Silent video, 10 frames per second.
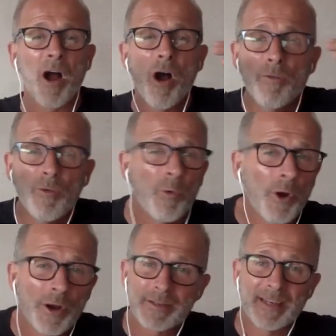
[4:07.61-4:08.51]

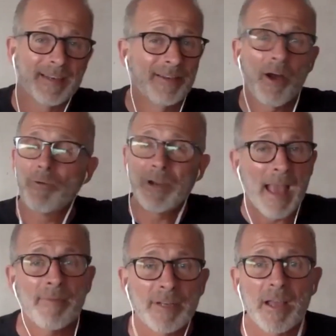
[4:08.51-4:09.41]
overworked and not really
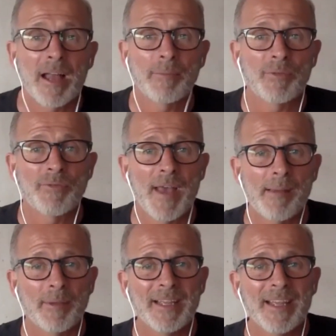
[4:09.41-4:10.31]
having time with
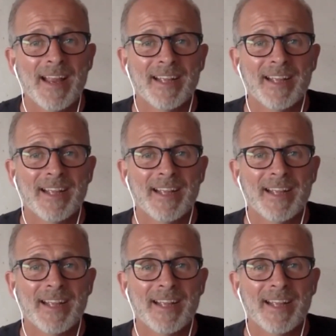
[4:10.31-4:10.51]
family,